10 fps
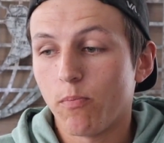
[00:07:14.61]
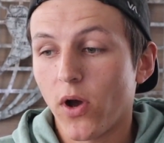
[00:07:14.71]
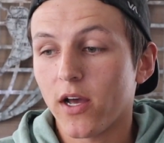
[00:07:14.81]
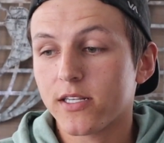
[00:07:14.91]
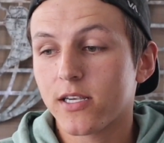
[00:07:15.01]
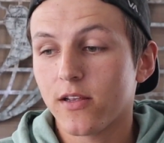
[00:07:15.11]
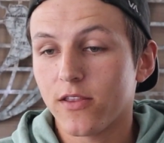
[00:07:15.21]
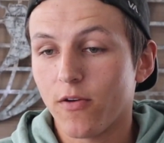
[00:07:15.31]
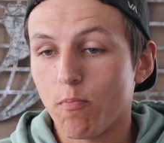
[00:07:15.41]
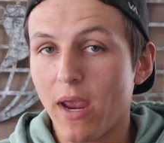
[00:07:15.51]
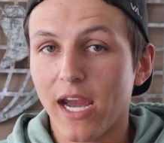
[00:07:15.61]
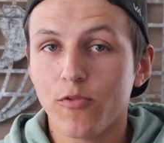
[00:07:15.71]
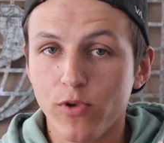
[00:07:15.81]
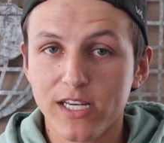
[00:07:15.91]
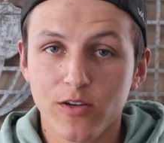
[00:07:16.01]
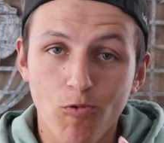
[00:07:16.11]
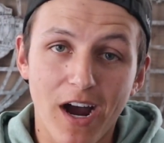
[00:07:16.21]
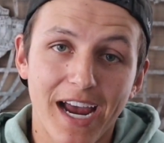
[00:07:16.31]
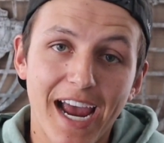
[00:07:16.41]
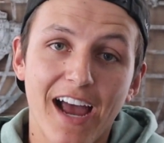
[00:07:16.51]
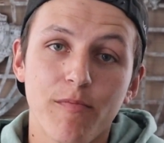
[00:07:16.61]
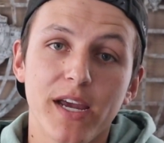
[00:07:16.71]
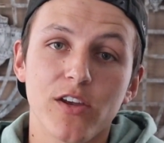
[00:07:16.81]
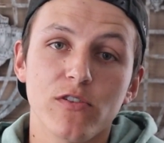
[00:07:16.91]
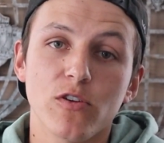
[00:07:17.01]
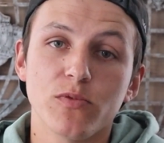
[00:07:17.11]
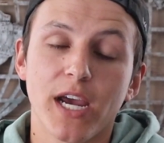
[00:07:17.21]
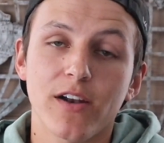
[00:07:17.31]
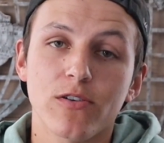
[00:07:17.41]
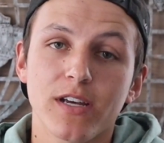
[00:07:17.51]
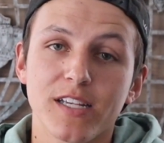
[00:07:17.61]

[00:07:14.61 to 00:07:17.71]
but the main reason why I have my YouTube channel